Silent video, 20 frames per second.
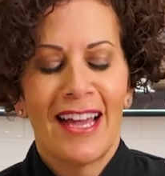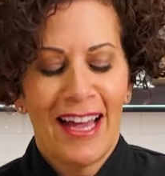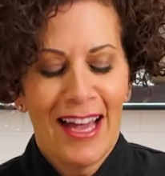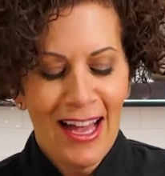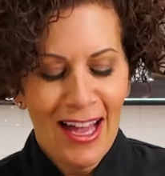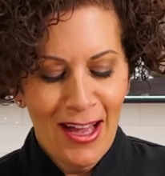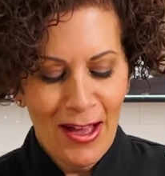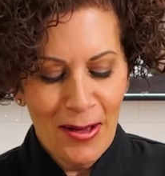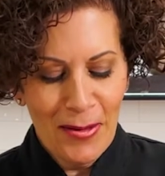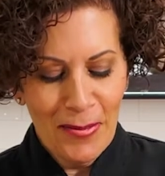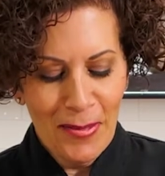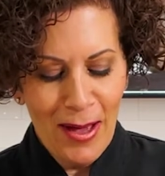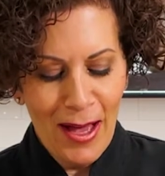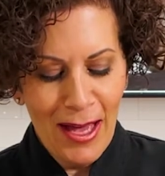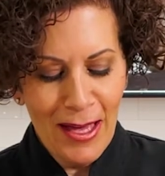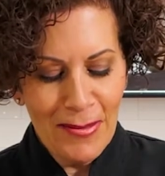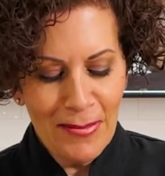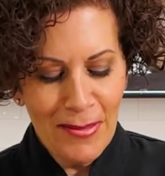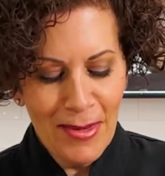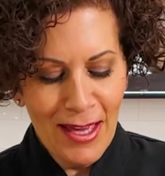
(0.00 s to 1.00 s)

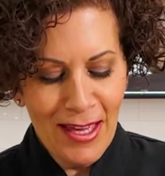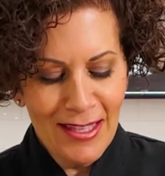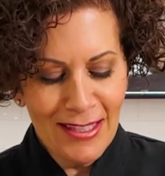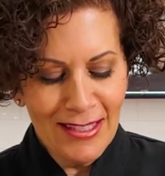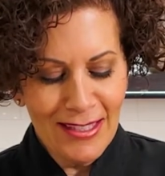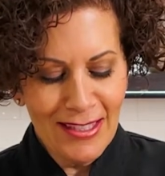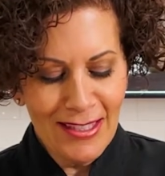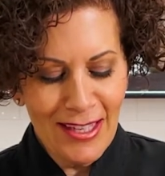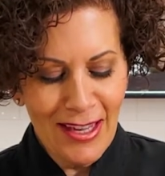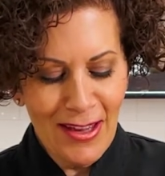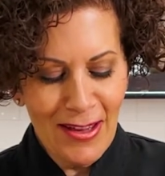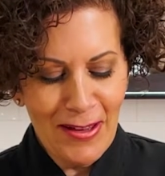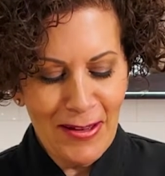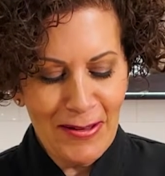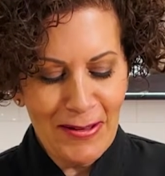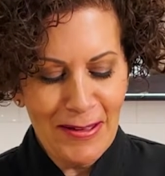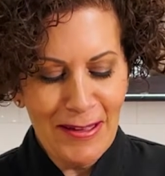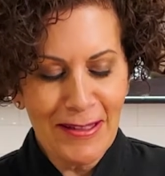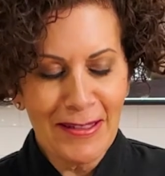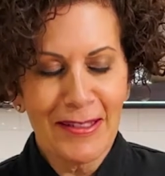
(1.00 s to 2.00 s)
I met
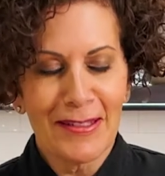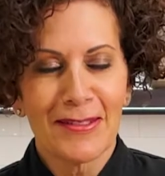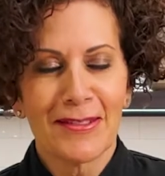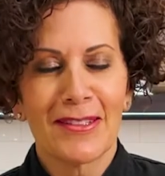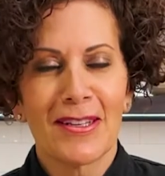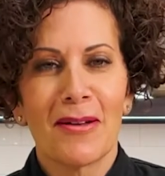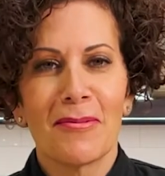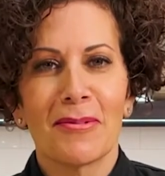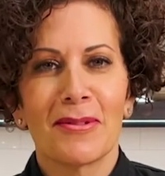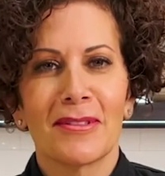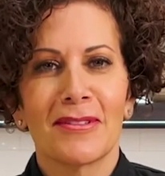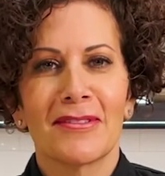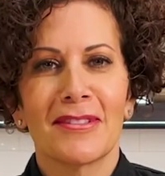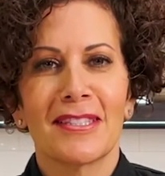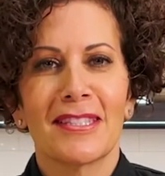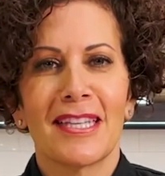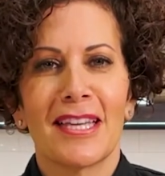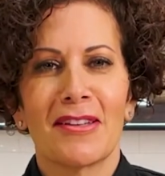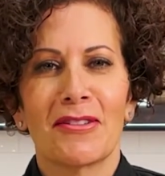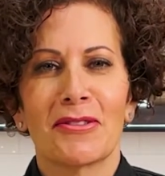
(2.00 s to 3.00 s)
a couple of
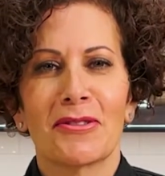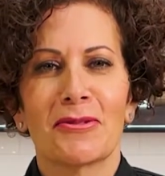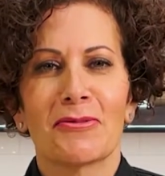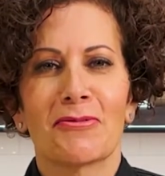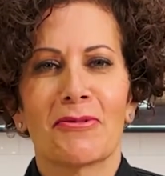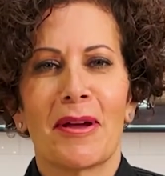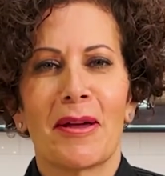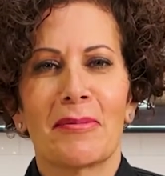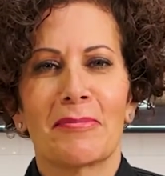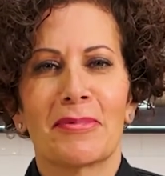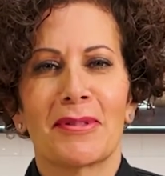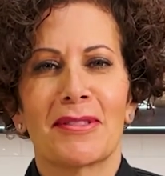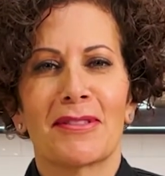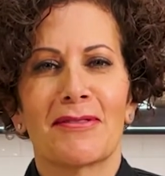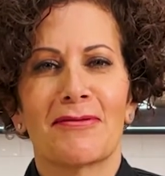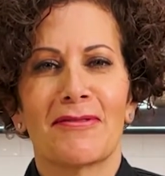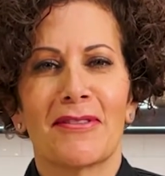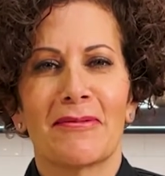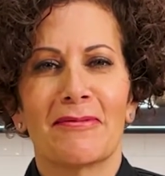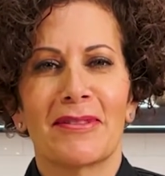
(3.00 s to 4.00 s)
sales reps
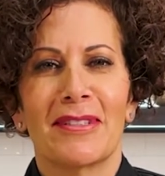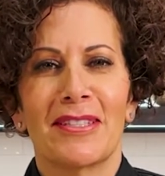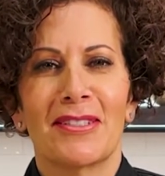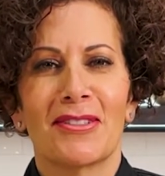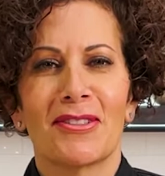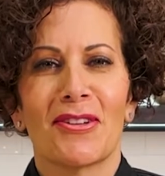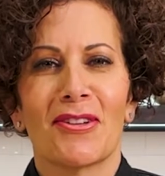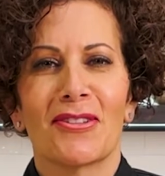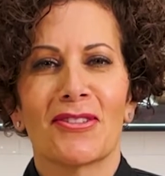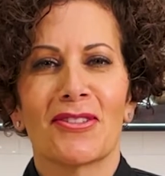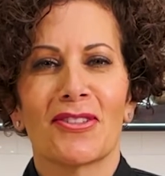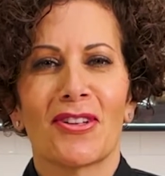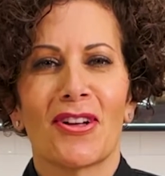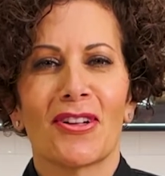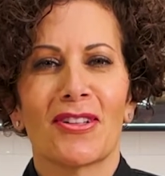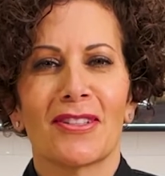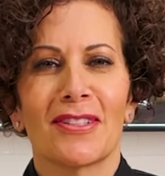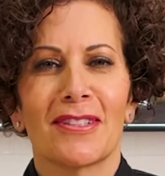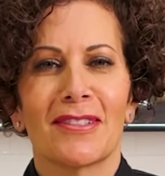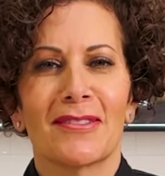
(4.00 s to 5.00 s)
from Guittared
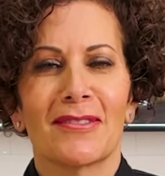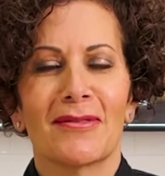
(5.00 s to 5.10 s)
Chocolate